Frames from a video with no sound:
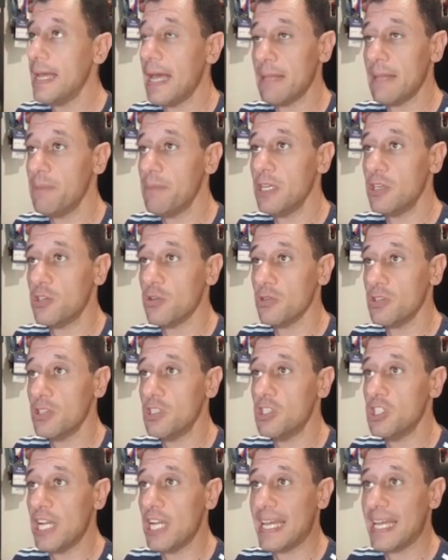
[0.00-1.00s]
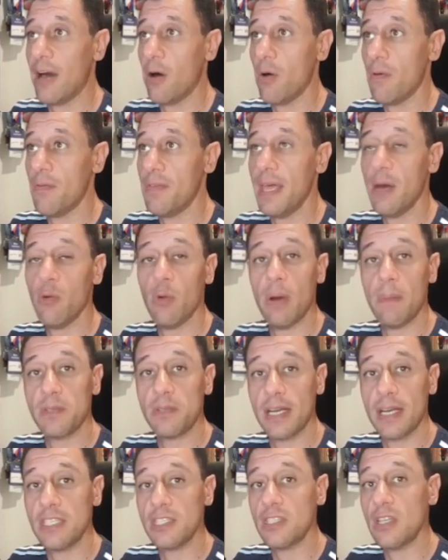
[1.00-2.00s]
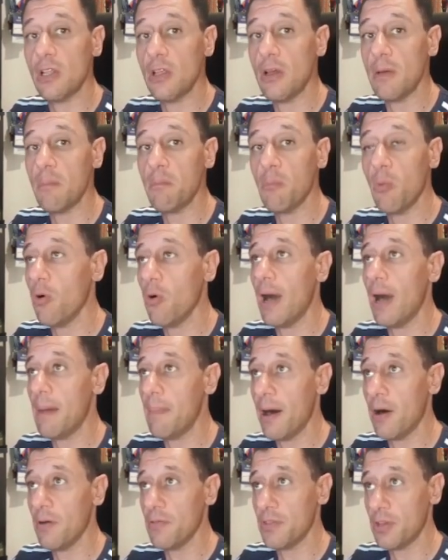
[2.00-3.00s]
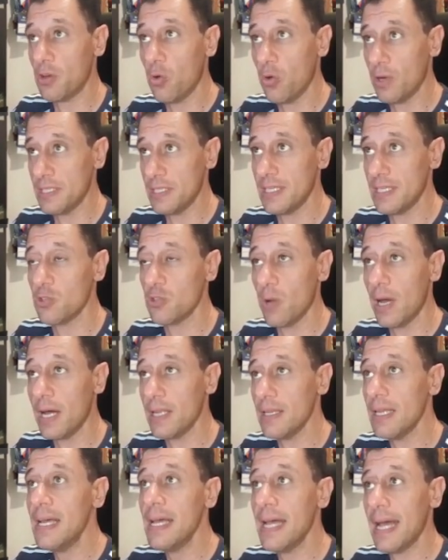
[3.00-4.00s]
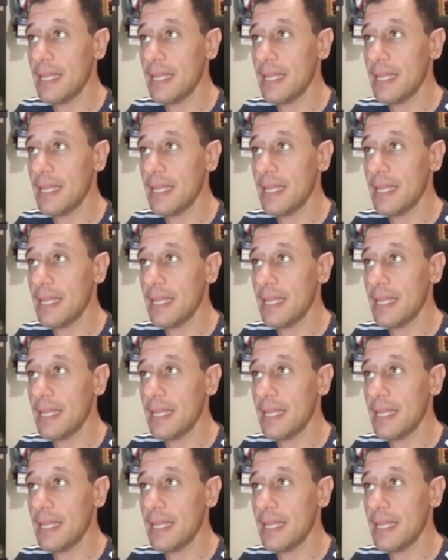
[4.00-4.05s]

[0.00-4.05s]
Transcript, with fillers: And be sure to check out their websites to learn more about the coins as well,